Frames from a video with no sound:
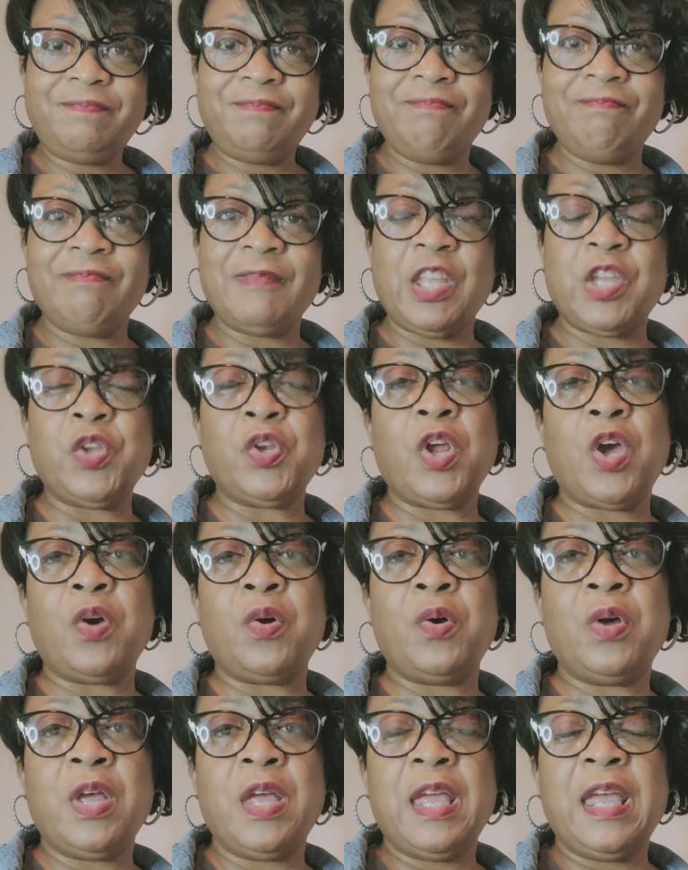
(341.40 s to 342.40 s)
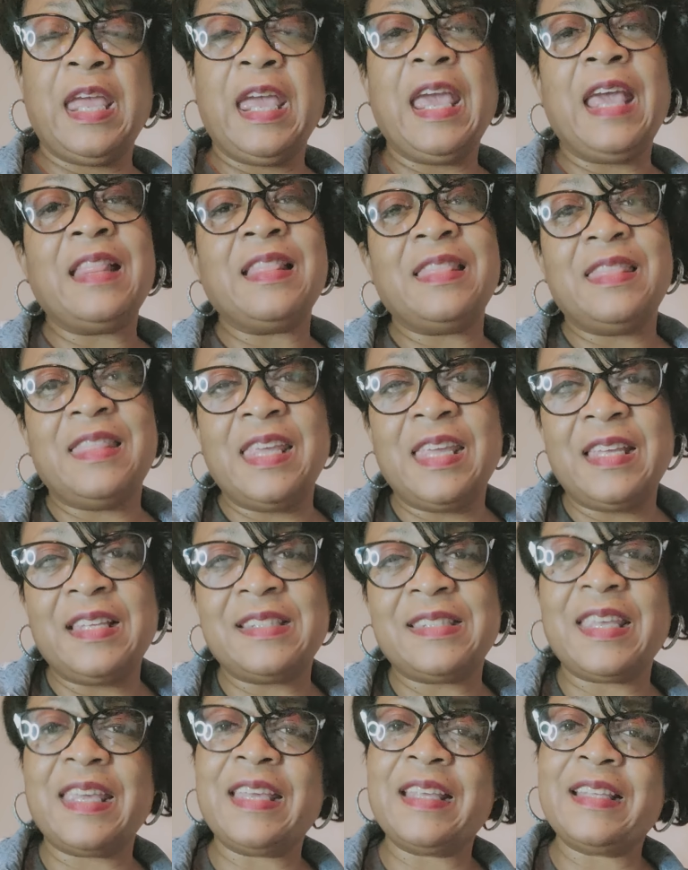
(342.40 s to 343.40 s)
you know, and
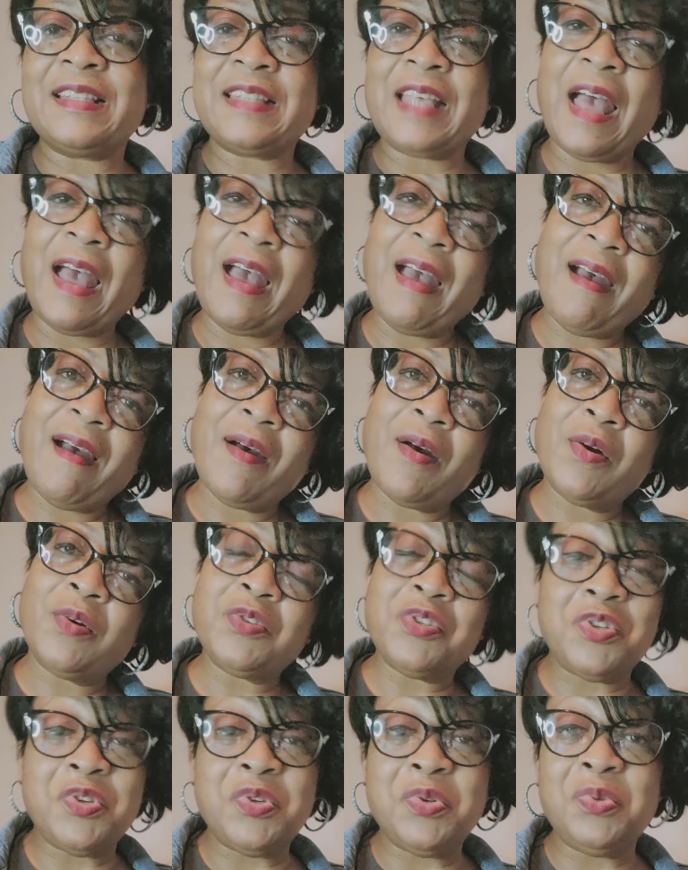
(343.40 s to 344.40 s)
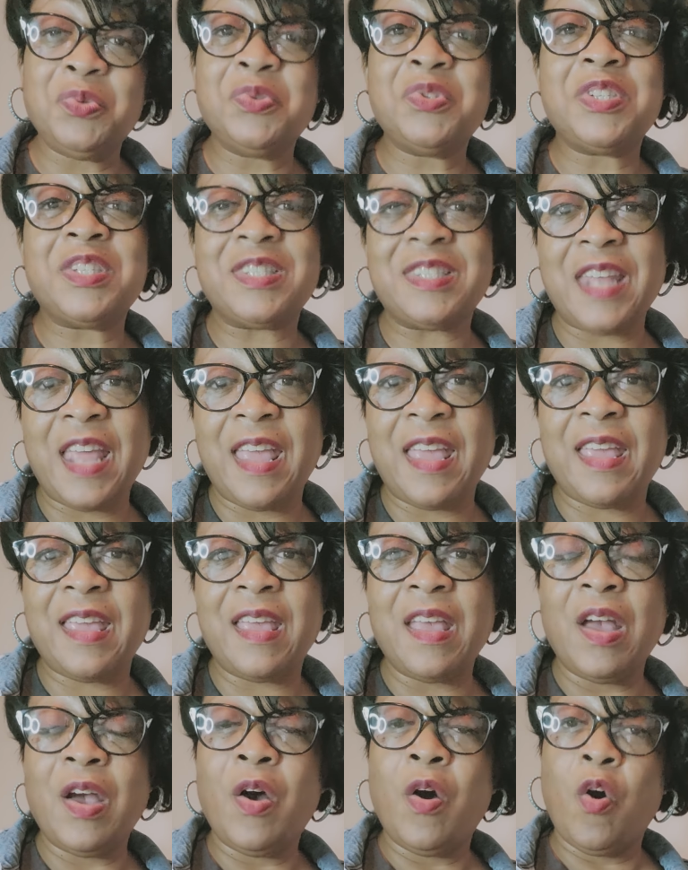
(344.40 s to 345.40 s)
this is how you stay
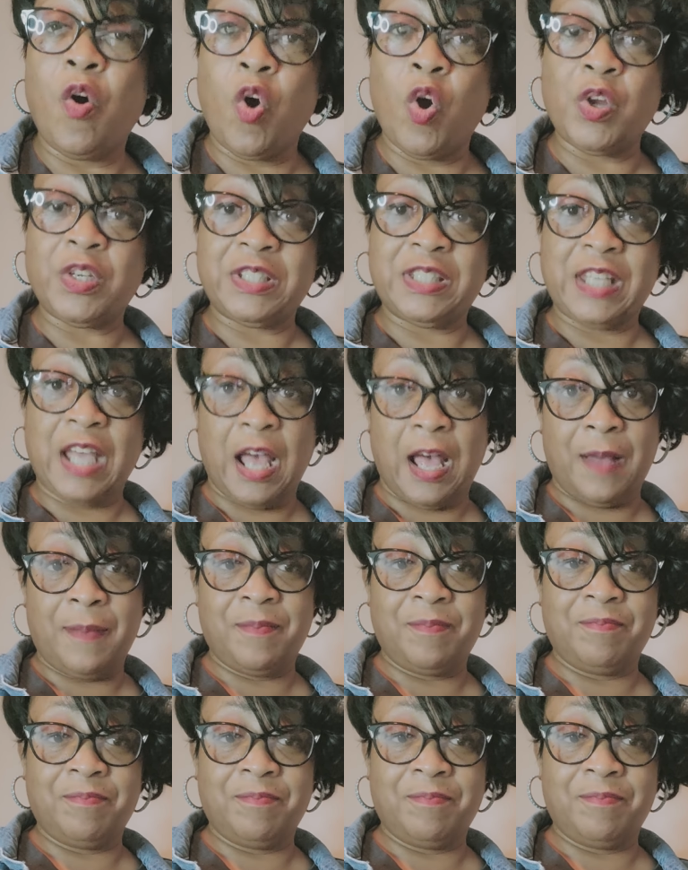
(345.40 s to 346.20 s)
on top.